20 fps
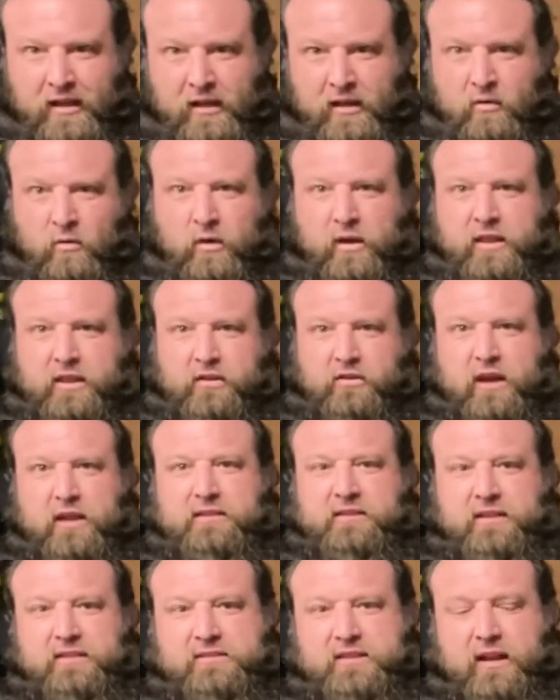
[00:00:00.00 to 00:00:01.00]
One of the great
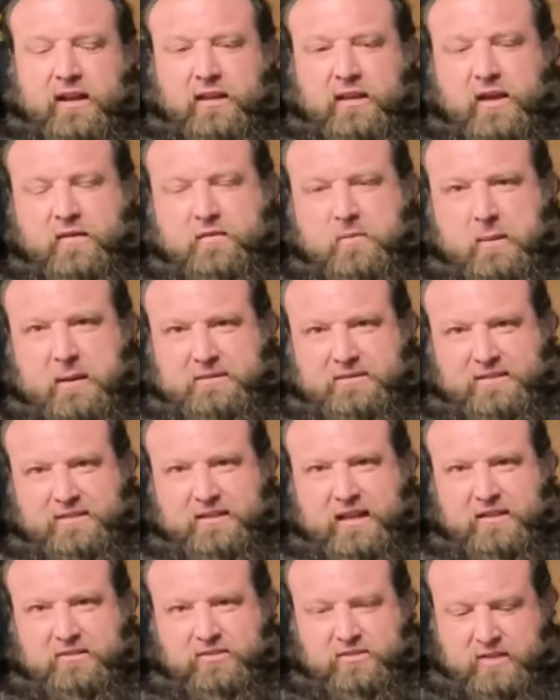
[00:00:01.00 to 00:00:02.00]
things that I love about this
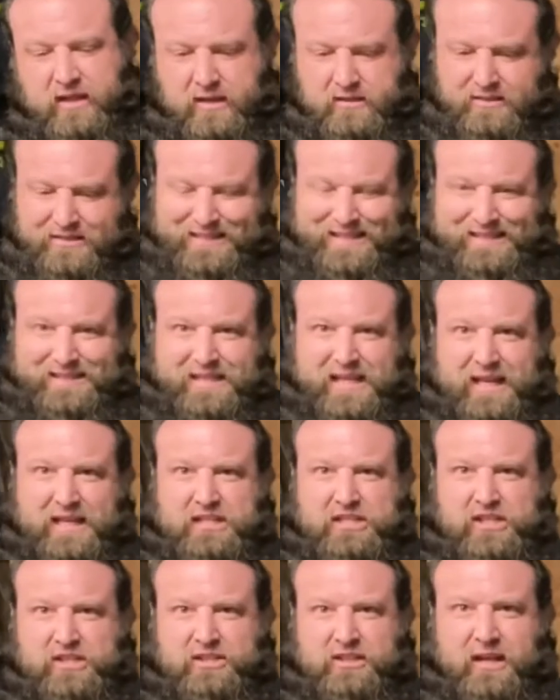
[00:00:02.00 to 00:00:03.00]
exercise is it
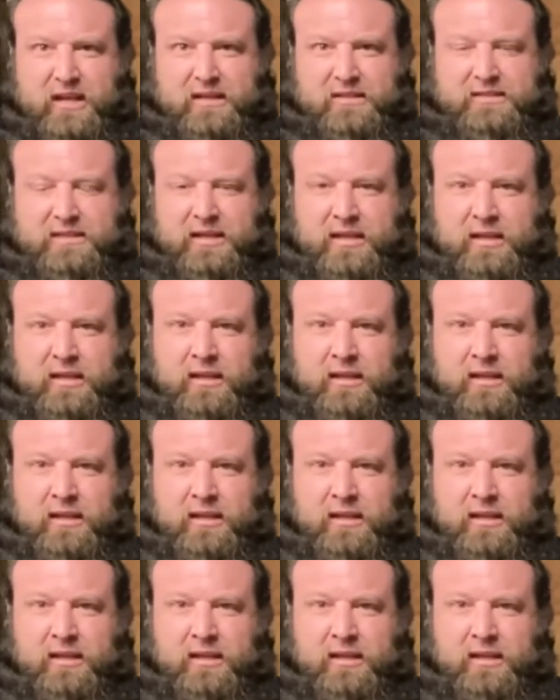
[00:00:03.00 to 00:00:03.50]
teaches us